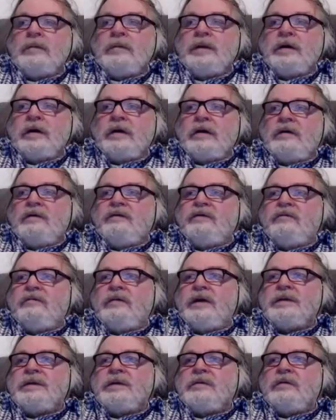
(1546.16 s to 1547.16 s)
I mean, I
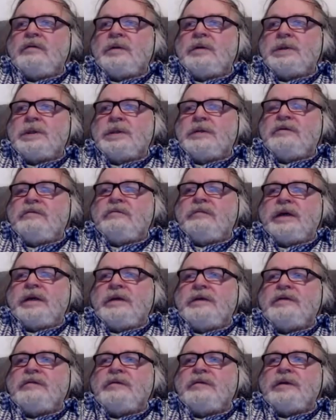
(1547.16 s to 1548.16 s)
often wonder what she'd have
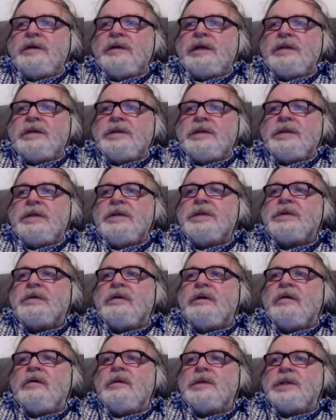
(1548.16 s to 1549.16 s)
made of the Dead Sea
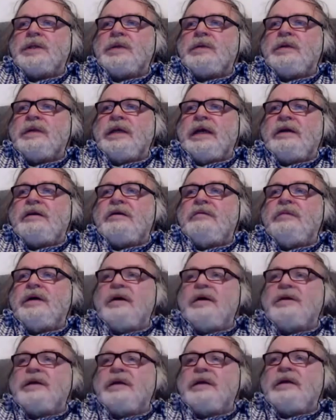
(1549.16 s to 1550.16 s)
Scrolls or the Nag
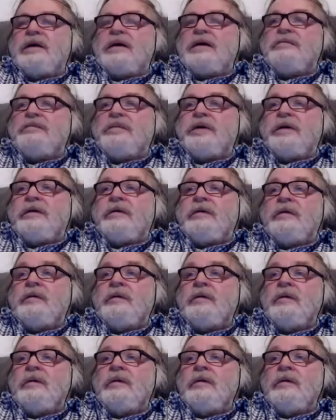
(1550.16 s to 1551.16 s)
Hammadi Library,
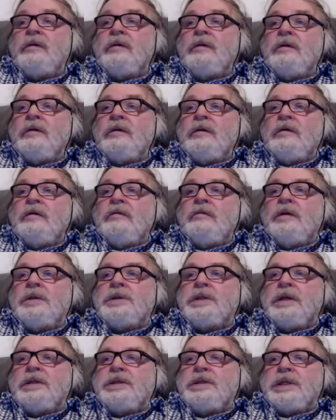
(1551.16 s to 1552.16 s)

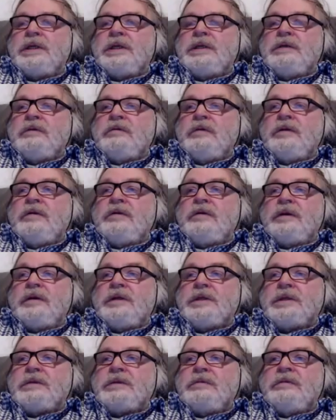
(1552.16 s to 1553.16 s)
which are genuine
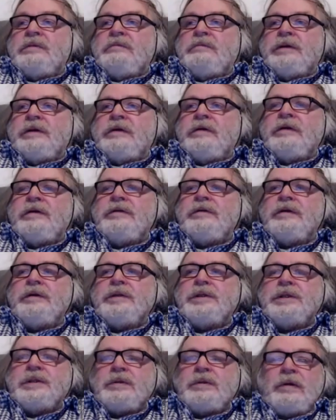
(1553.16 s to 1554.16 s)
things from the period
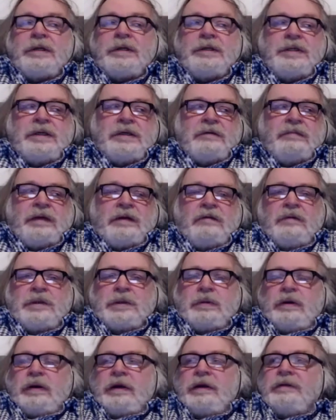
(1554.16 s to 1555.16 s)
that she's writing
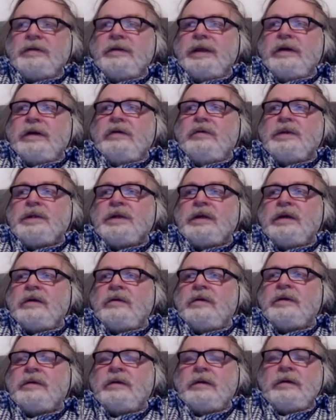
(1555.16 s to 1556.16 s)
about, which were unknown to
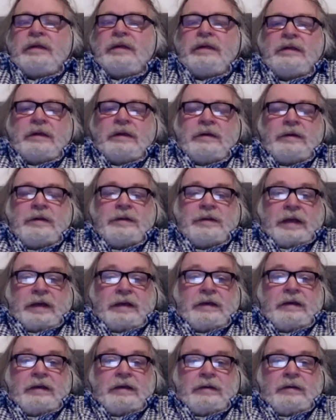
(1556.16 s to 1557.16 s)
her in her
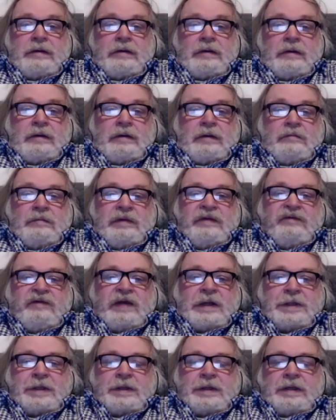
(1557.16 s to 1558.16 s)
day.
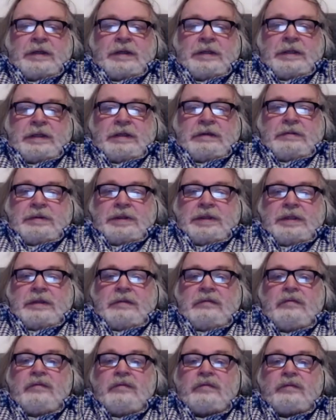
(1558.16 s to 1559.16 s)
It's fascinating if
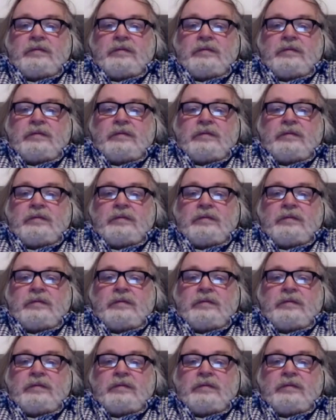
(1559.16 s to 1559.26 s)
she